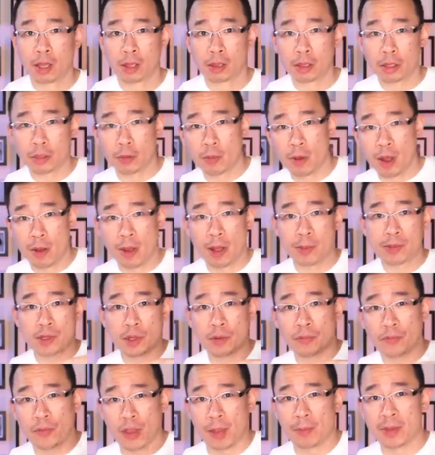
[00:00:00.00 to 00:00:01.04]
Look, Mom, I'm
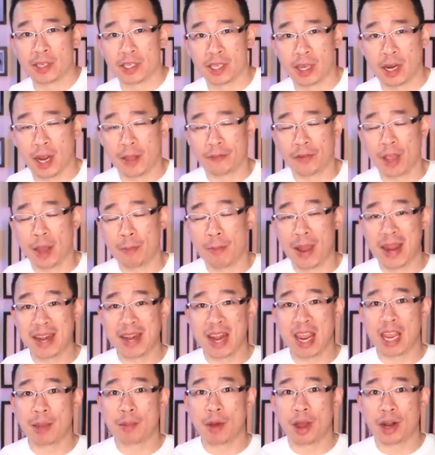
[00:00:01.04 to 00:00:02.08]
so famous that I've got my
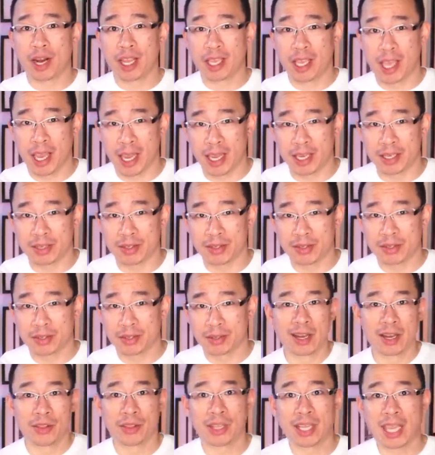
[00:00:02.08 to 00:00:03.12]
name on a case.
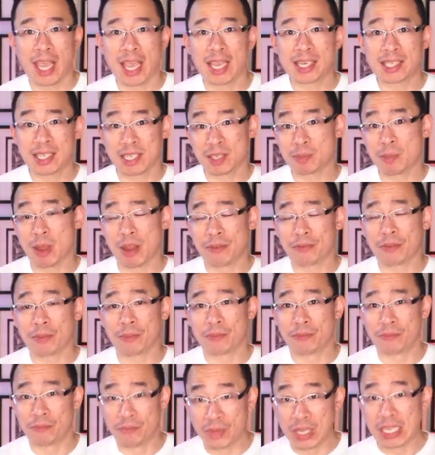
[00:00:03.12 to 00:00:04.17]
Now, the case is made
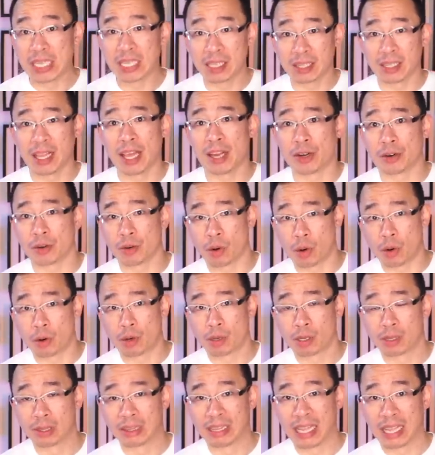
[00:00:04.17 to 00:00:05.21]
from vegan leather
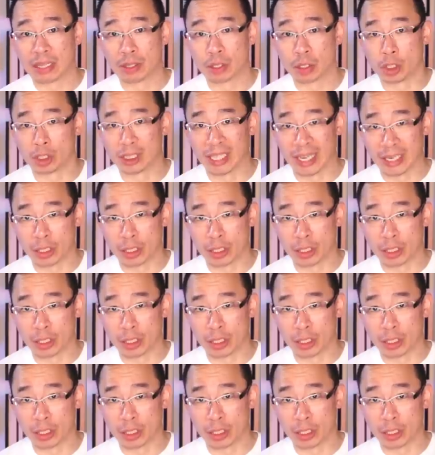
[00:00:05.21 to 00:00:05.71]
leather,